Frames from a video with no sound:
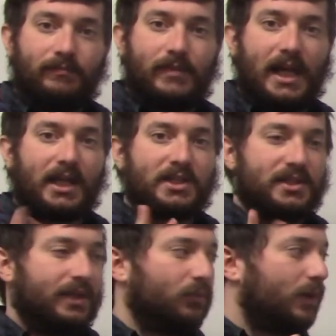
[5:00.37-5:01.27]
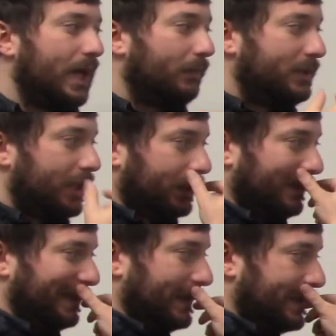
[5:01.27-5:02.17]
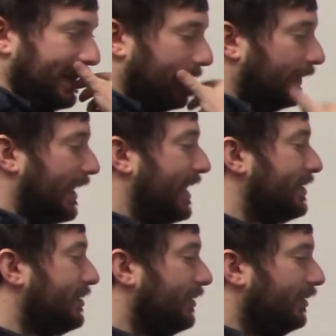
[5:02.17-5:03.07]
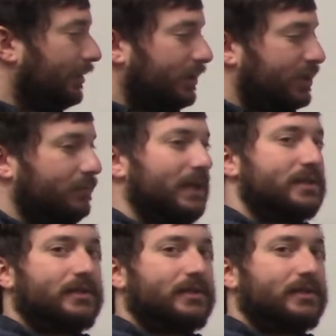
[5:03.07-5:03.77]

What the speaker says: x and y. We talked about this in our last semester,